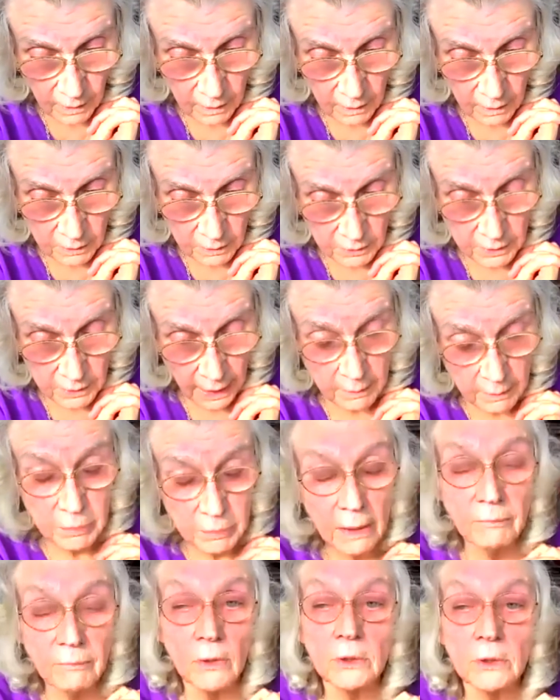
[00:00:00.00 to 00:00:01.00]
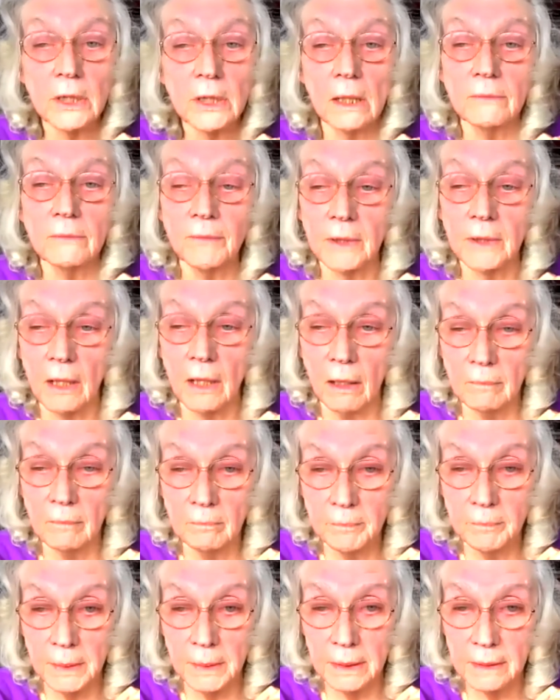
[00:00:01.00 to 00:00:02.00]
whose names I've also
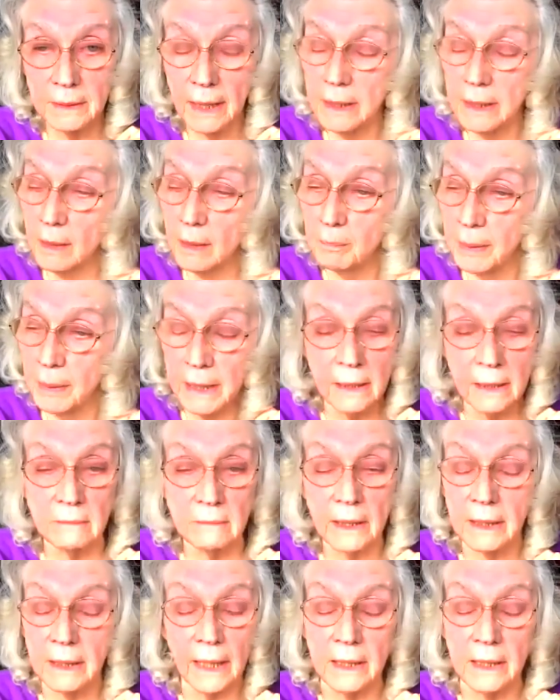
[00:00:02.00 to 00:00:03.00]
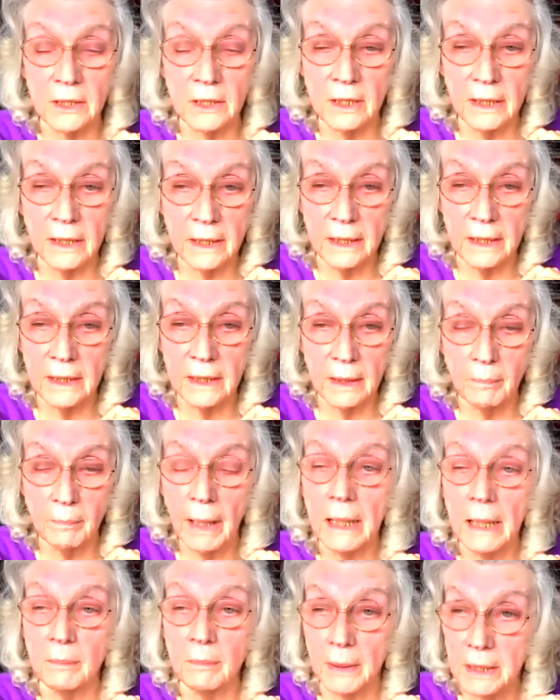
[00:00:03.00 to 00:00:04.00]
forgotten, but they appear occasionally in the
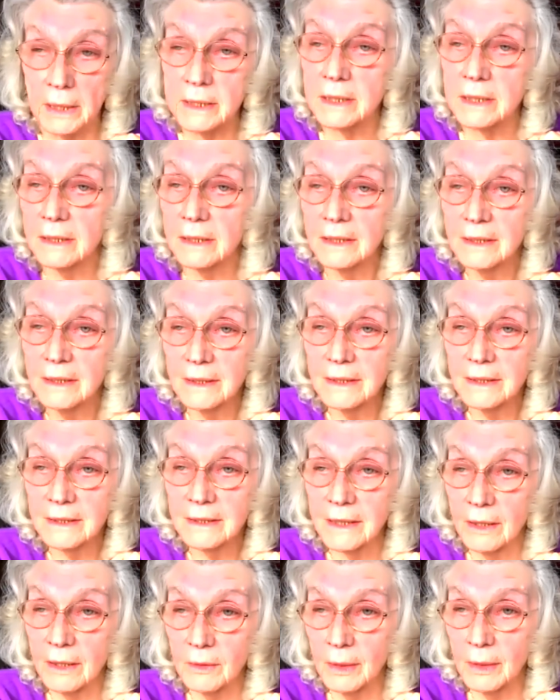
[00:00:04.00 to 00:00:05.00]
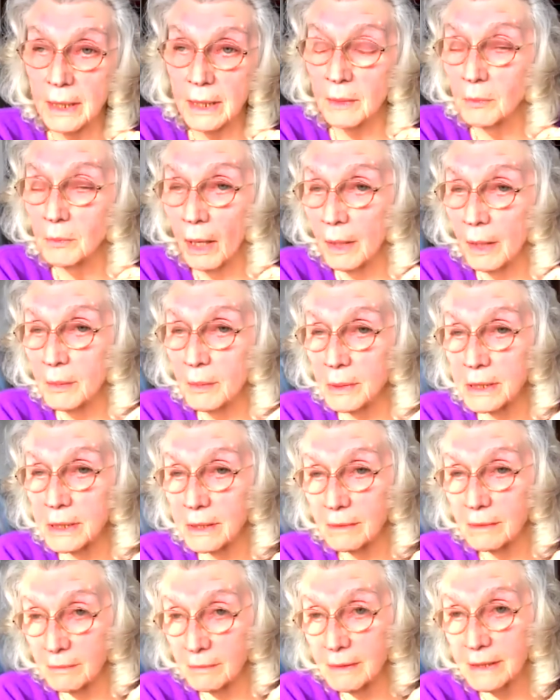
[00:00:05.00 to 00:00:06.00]
papers. So I
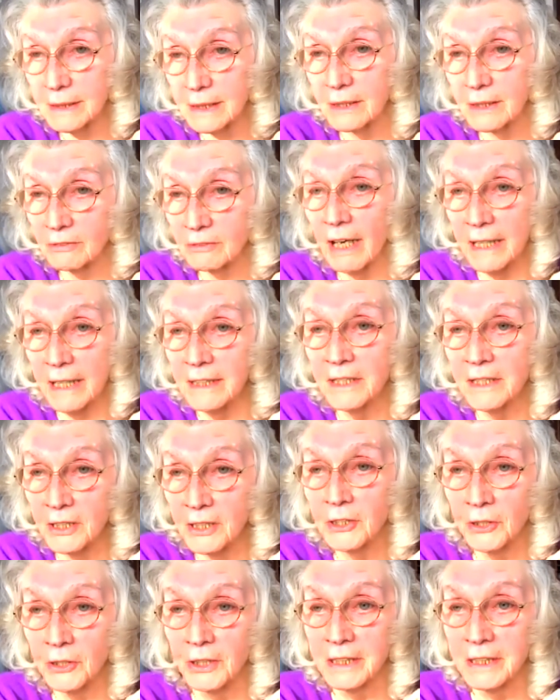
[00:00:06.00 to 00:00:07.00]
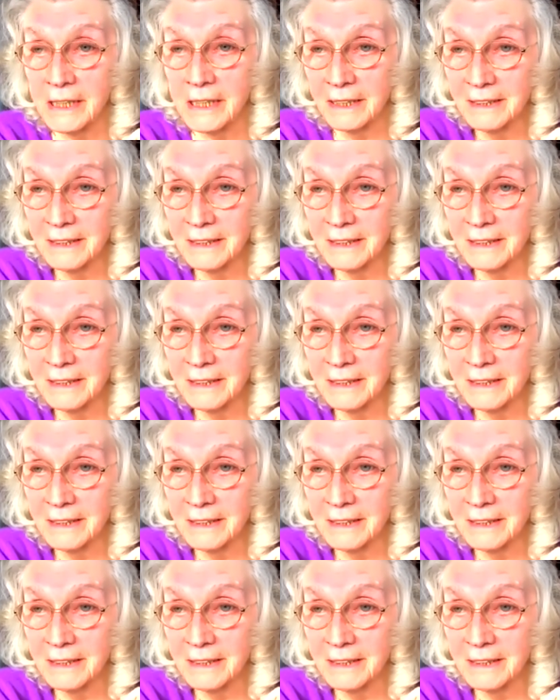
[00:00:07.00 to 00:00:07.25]
was with the great and the good,